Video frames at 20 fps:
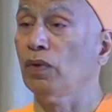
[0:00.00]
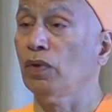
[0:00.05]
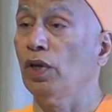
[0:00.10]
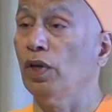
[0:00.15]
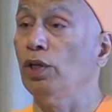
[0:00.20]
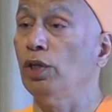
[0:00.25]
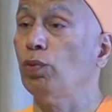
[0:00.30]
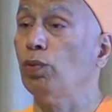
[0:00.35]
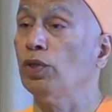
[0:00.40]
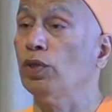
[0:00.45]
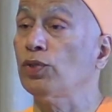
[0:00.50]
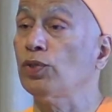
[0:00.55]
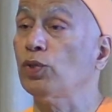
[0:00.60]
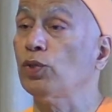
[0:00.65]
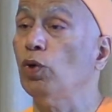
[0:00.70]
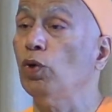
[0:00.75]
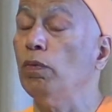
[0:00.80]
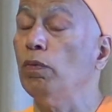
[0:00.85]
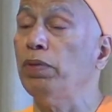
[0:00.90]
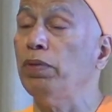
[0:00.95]
It was
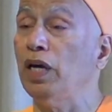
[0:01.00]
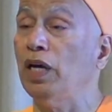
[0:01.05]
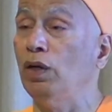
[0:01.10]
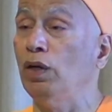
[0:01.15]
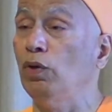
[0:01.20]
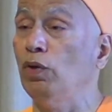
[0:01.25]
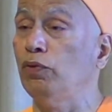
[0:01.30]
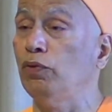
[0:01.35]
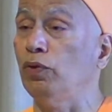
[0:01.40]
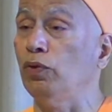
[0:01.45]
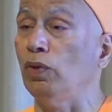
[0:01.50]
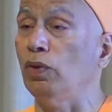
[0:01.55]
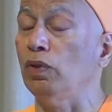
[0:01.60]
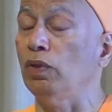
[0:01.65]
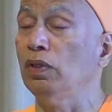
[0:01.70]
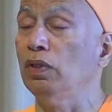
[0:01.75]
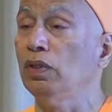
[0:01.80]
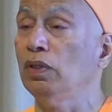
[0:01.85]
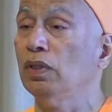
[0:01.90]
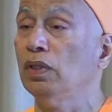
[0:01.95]
so powerful
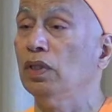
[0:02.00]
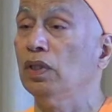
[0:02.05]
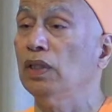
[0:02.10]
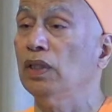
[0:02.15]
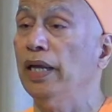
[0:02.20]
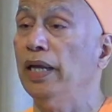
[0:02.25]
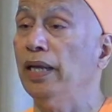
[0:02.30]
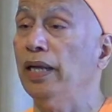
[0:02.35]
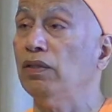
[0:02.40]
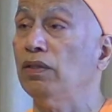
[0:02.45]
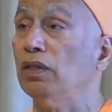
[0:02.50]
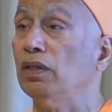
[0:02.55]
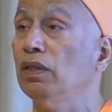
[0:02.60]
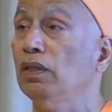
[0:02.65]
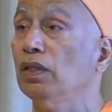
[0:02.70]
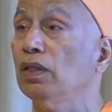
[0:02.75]
that